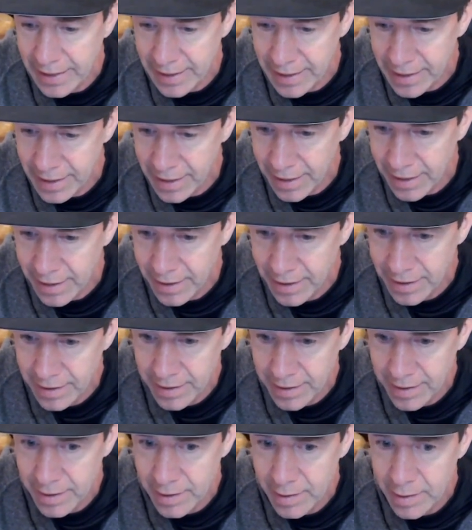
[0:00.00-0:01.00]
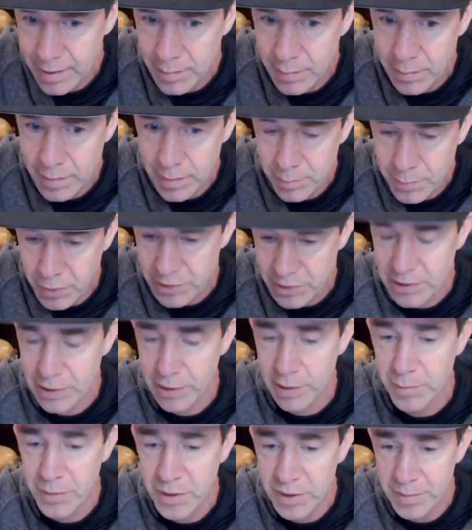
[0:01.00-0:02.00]
their
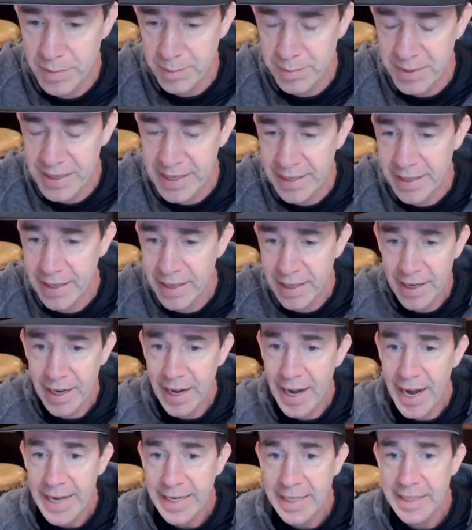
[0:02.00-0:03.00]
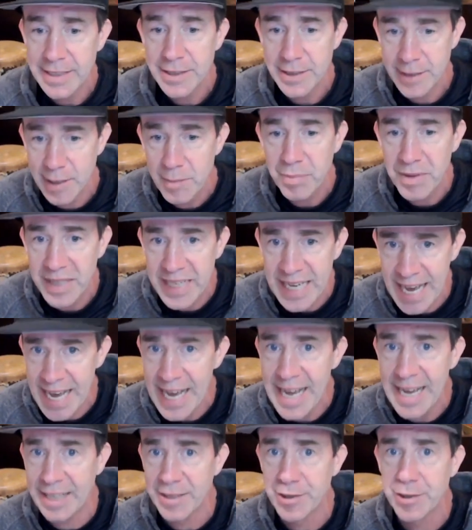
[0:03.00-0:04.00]
personal improvement plan. I can simply
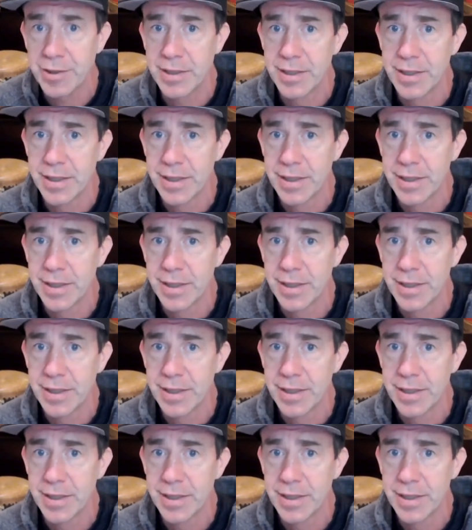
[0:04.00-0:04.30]
ask